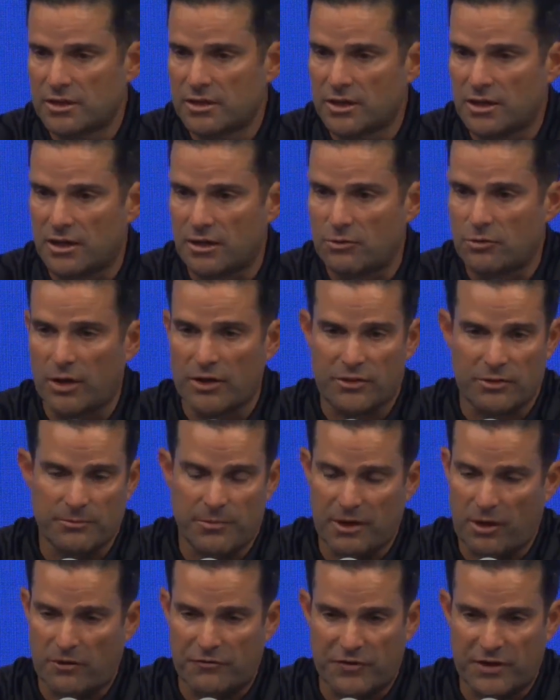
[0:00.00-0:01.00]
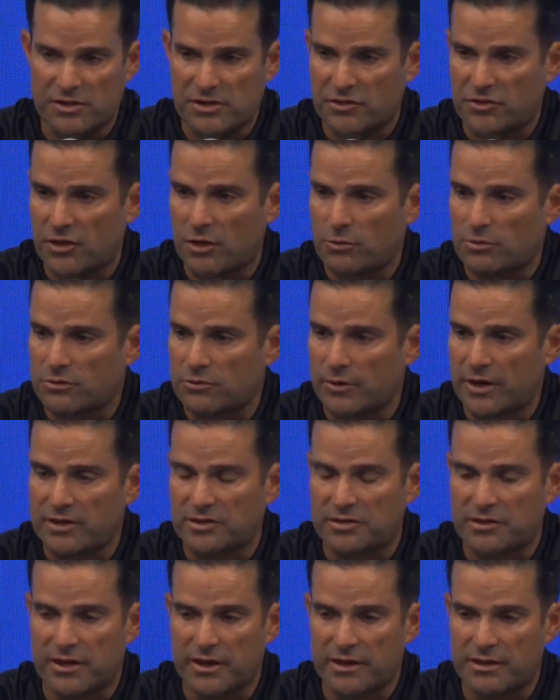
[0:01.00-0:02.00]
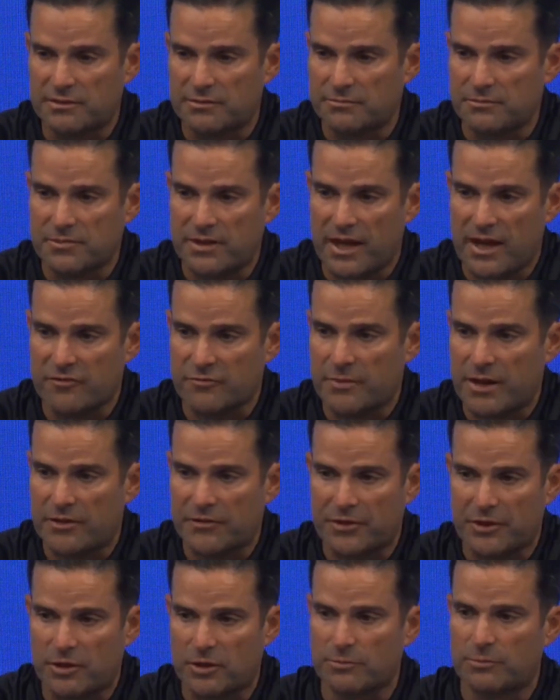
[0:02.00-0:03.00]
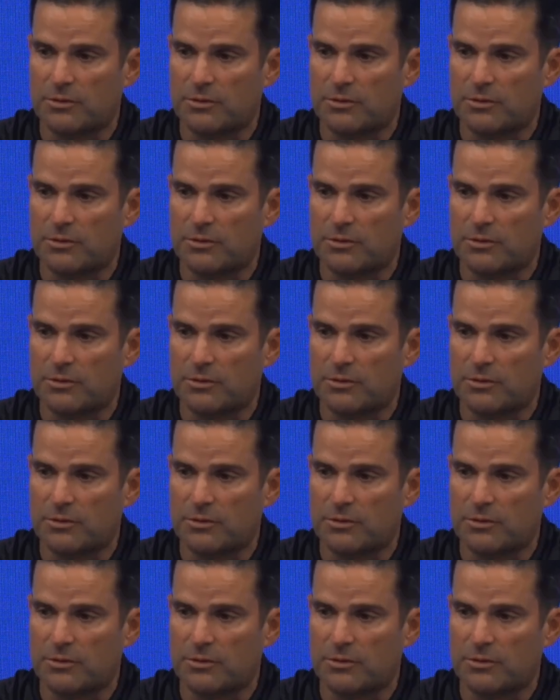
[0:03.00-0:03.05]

I thought were great tonight to have them out there.